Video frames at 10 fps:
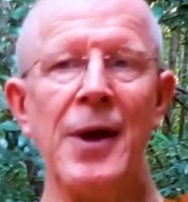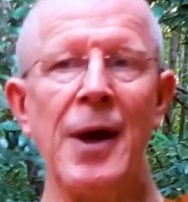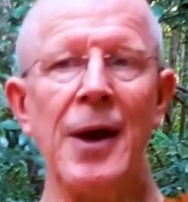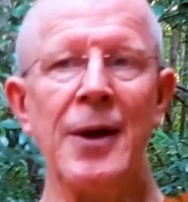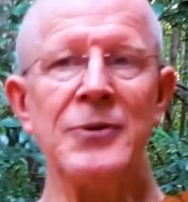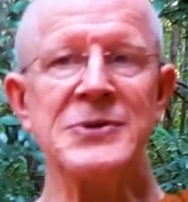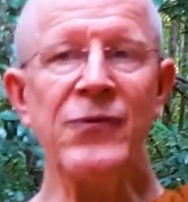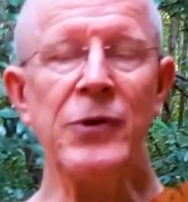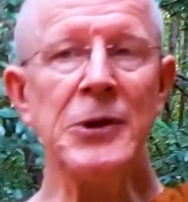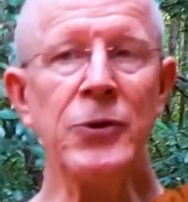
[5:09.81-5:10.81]
There was
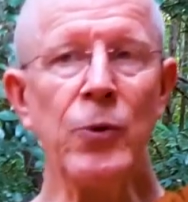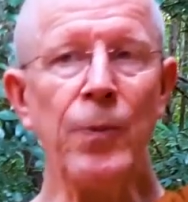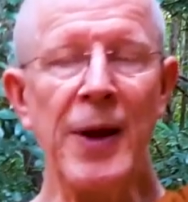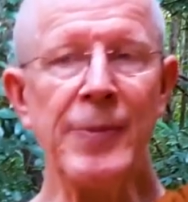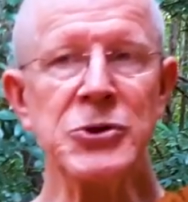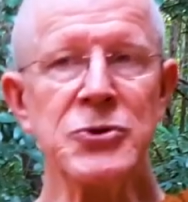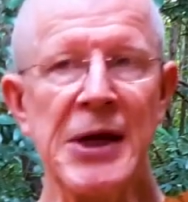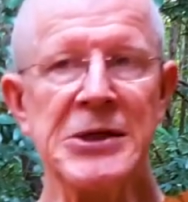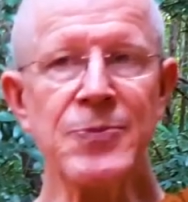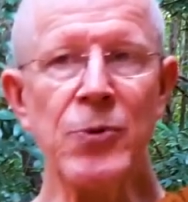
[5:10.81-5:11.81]
very little public
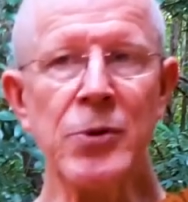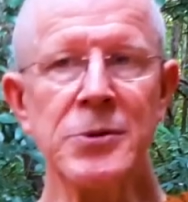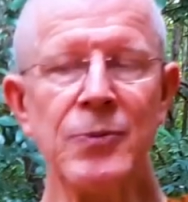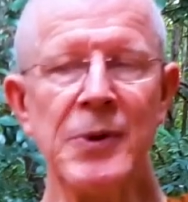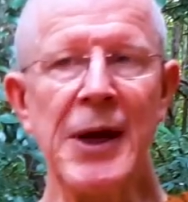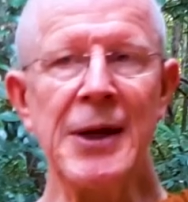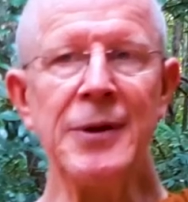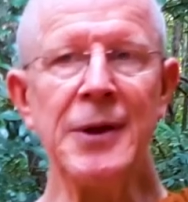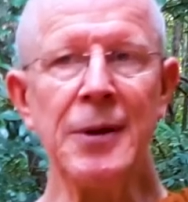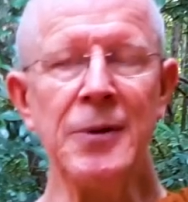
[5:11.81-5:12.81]
transport. We had
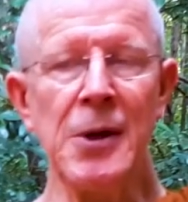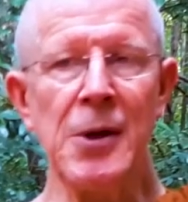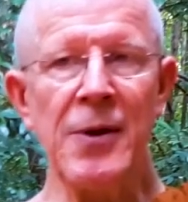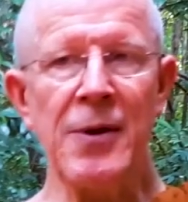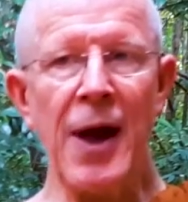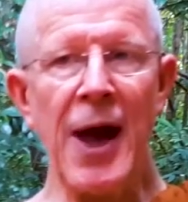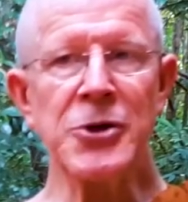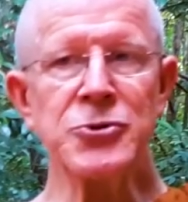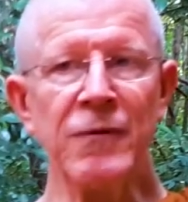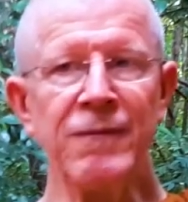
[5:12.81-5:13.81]
the
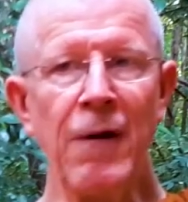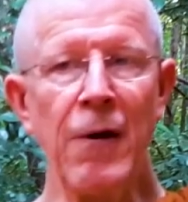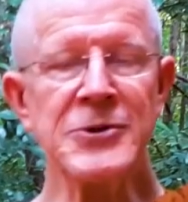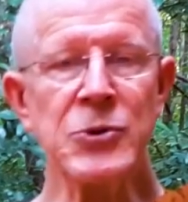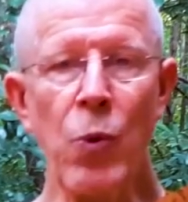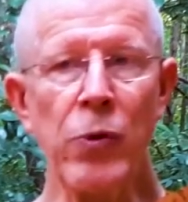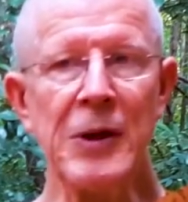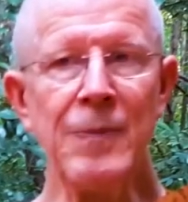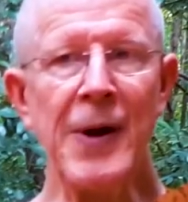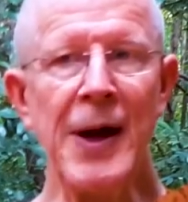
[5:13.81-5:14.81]
actual forest
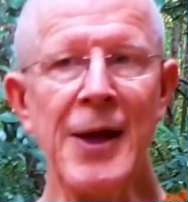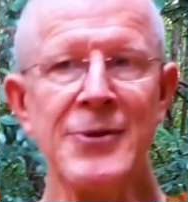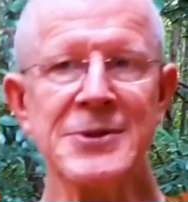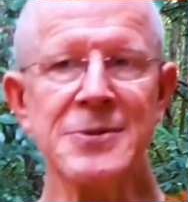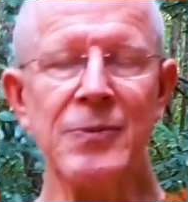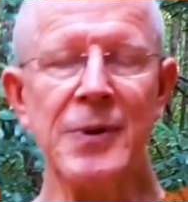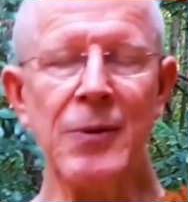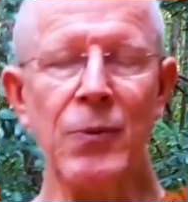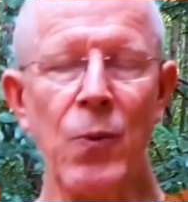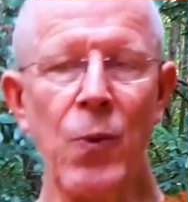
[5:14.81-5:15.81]
walking paths where
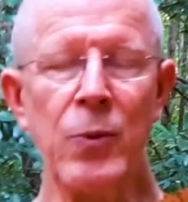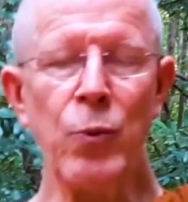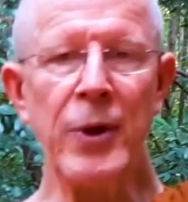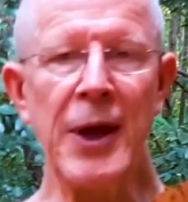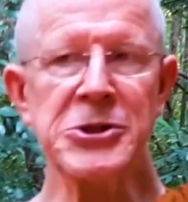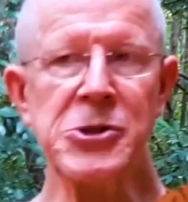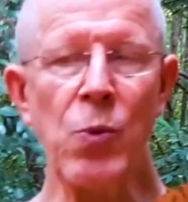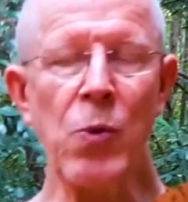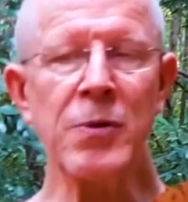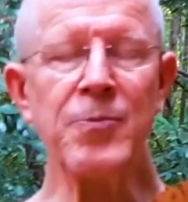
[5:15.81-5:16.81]
one would actually
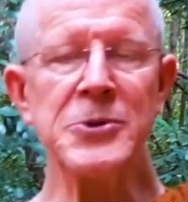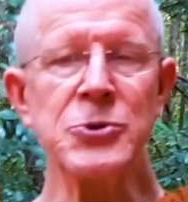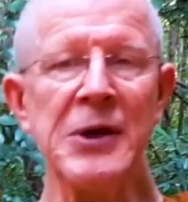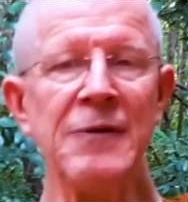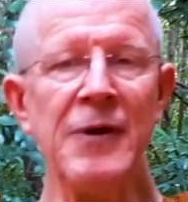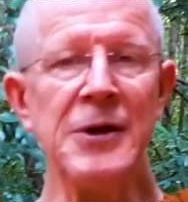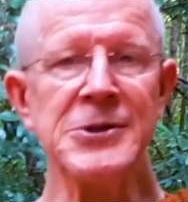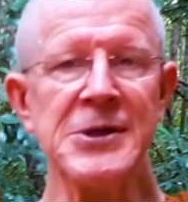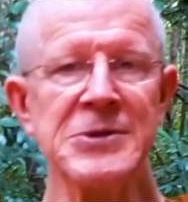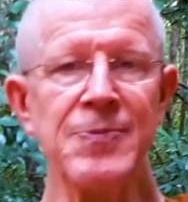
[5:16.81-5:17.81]
walk between
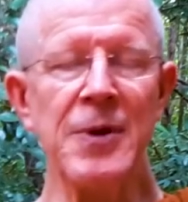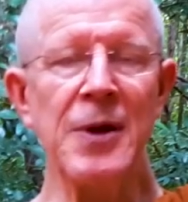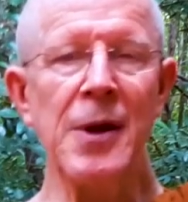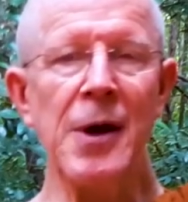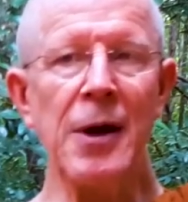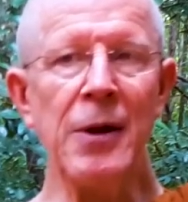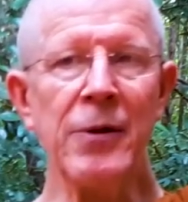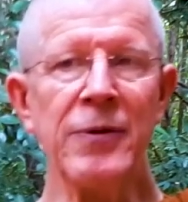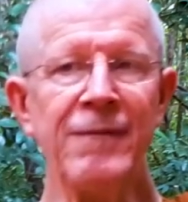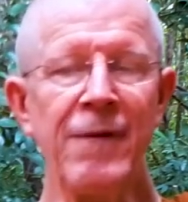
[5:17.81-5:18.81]
villages
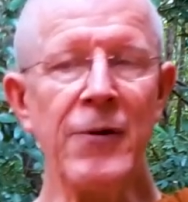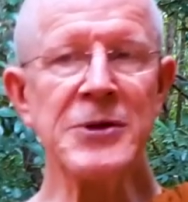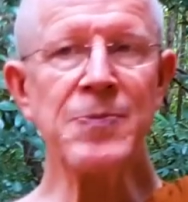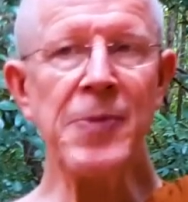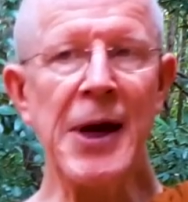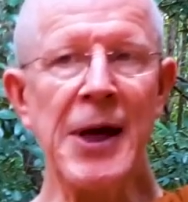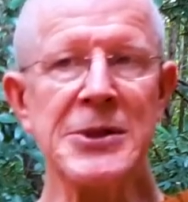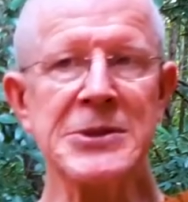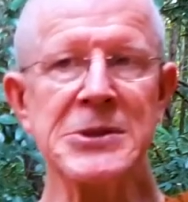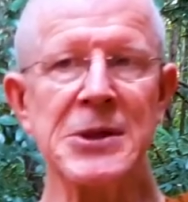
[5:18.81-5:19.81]
along the forest
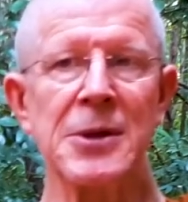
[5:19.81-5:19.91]
paths.